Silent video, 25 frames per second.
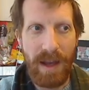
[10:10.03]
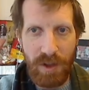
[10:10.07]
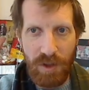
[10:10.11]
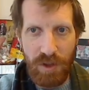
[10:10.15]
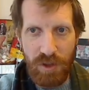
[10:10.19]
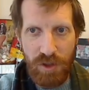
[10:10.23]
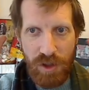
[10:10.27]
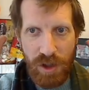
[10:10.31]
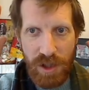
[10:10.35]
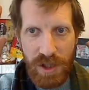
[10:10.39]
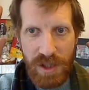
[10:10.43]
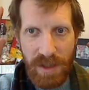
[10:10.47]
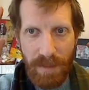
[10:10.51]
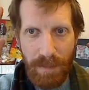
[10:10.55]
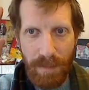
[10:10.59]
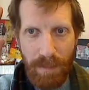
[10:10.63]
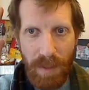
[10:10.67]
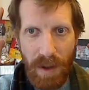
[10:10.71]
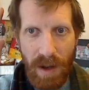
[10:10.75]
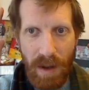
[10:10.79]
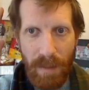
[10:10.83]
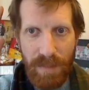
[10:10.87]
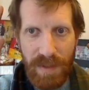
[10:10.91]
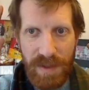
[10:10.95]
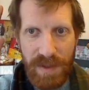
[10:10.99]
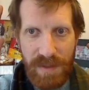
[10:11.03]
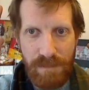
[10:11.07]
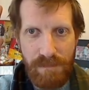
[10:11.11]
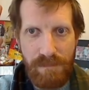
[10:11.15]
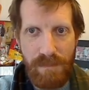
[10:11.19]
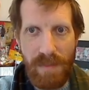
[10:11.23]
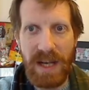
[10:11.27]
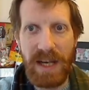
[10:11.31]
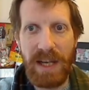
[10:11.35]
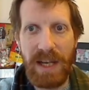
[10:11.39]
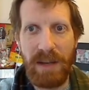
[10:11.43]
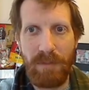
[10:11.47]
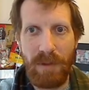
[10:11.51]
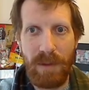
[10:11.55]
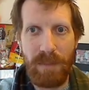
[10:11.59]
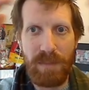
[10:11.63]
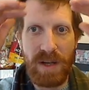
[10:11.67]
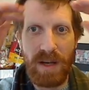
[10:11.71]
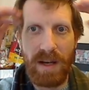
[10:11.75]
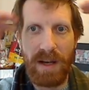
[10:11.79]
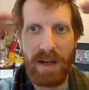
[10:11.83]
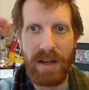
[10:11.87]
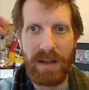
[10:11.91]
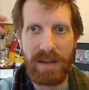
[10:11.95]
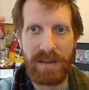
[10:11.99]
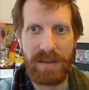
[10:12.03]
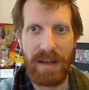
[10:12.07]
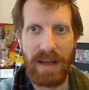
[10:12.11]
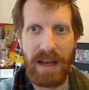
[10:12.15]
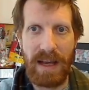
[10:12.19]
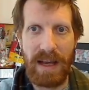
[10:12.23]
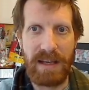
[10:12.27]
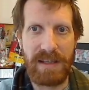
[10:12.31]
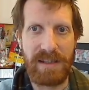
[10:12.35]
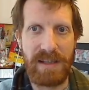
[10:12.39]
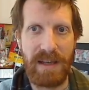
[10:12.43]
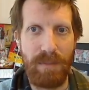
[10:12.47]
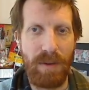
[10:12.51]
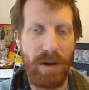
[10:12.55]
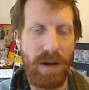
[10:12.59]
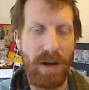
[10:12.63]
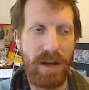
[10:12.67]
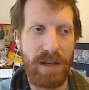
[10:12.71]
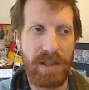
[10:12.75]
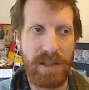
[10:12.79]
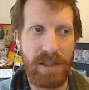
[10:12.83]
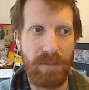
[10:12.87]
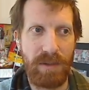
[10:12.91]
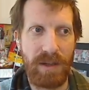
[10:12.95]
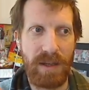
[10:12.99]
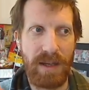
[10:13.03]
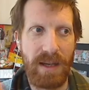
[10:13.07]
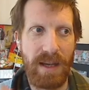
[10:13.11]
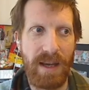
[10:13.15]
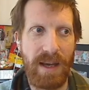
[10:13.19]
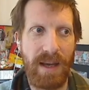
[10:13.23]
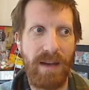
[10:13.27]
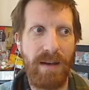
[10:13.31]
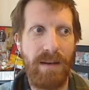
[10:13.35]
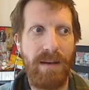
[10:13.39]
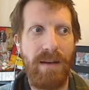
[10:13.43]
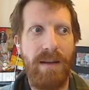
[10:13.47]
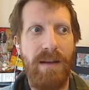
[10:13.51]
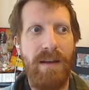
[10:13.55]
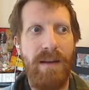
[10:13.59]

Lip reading: just to pump as many Riptides as they possibly can,